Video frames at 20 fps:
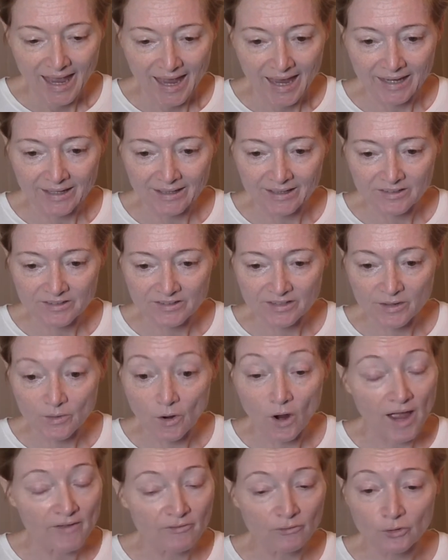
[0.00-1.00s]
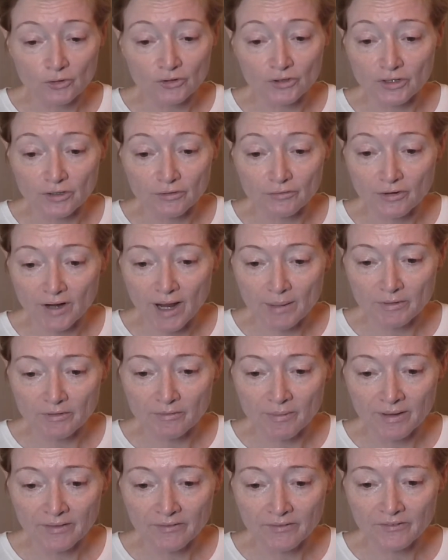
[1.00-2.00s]
And let's see, I haven't looked at it for a couple
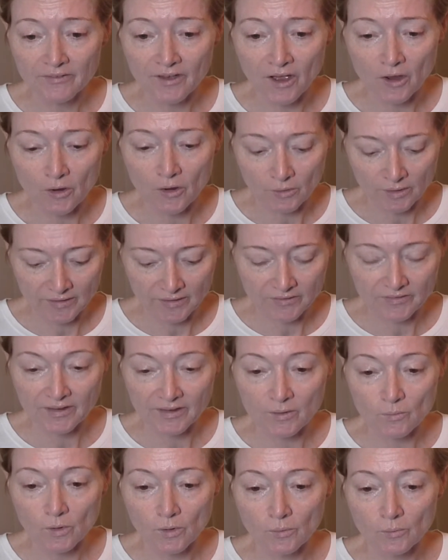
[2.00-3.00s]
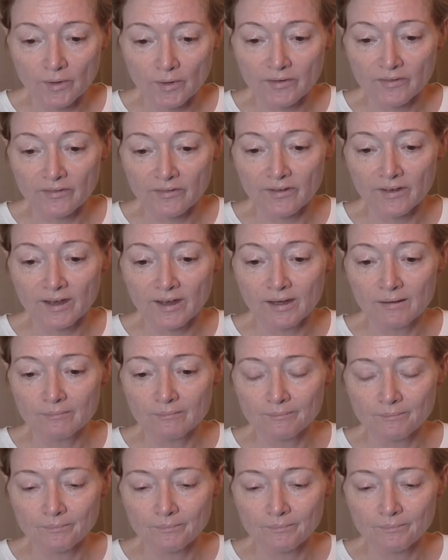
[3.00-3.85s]
of months, so let's see what we see.